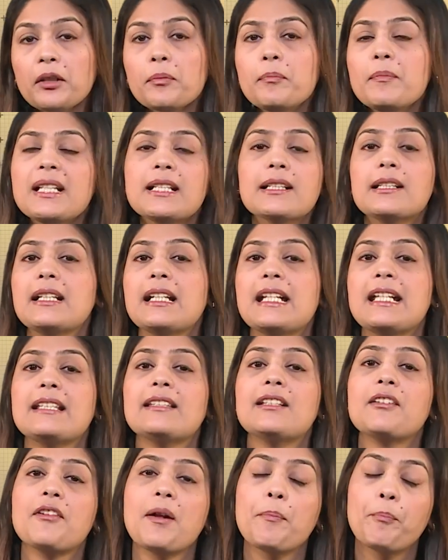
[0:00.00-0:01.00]
merely
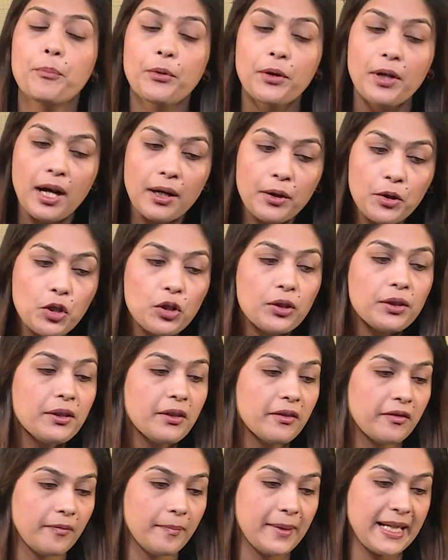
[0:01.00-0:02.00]
the reproduction
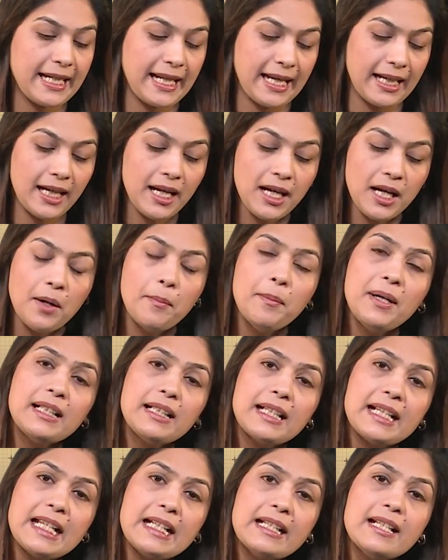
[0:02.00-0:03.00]
of meaning, but
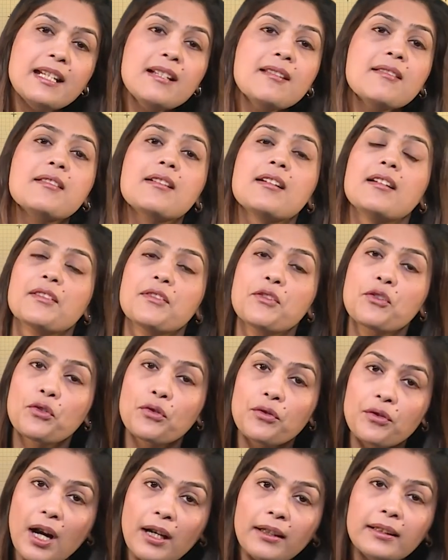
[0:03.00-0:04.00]
it is
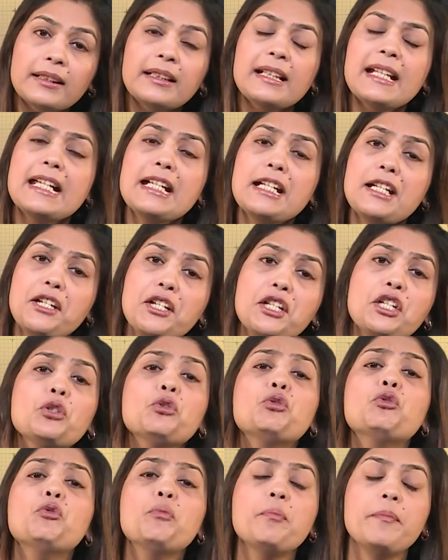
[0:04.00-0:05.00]
constructing new
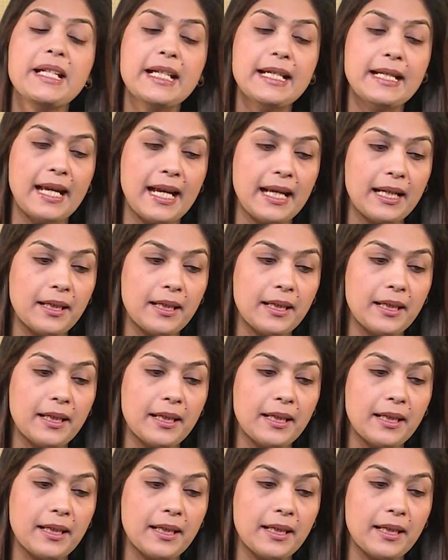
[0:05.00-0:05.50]
meaning.